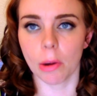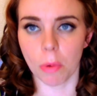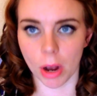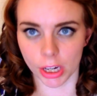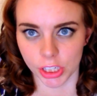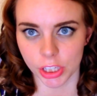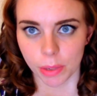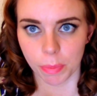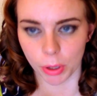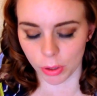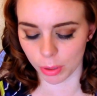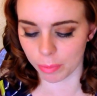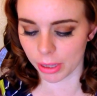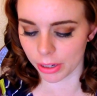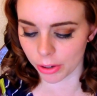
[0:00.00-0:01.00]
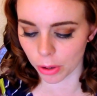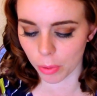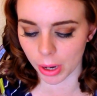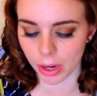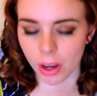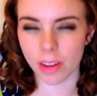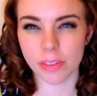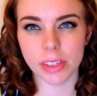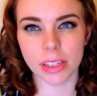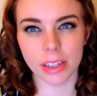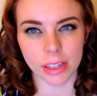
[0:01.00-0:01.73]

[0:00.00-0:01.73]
wash the Beauty Blender quite often